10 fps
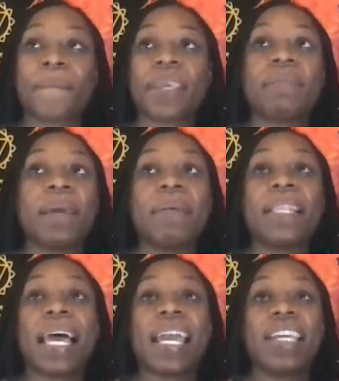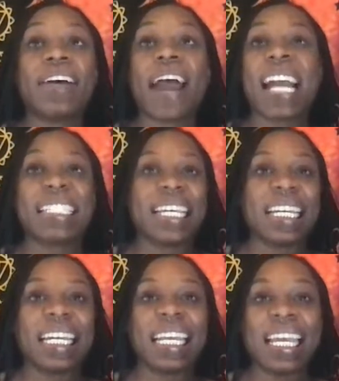Maybe like your
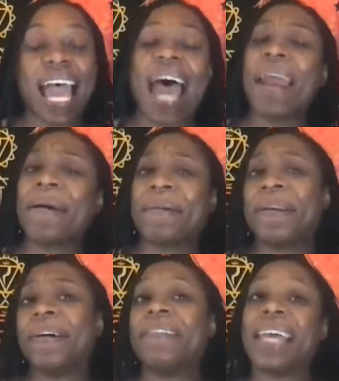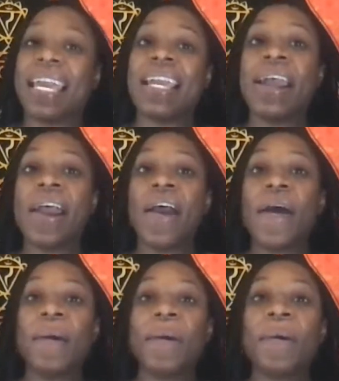identity. I don't know. Like
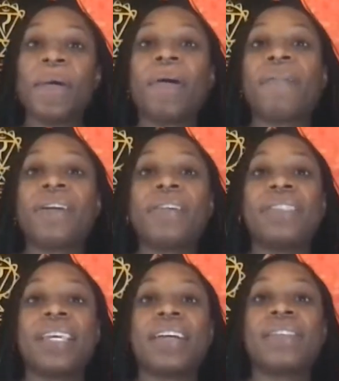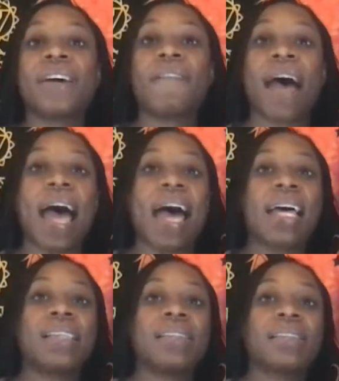whoever you see yourself
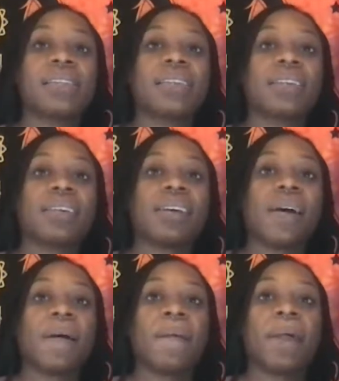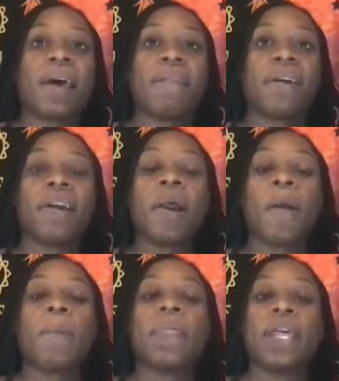as or whatever.
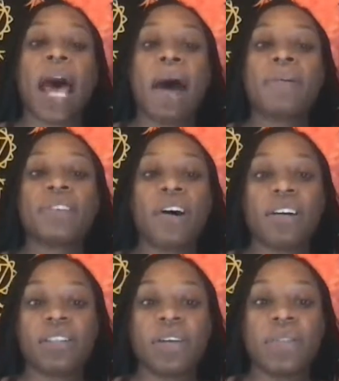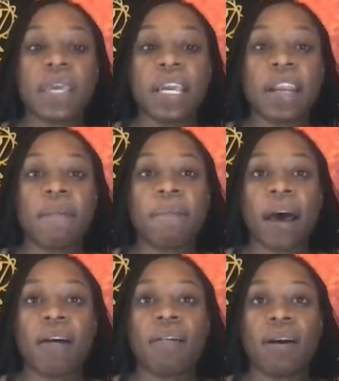But then I was also thinking
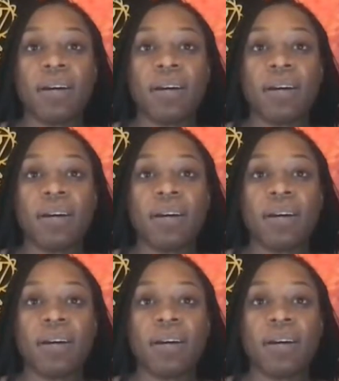about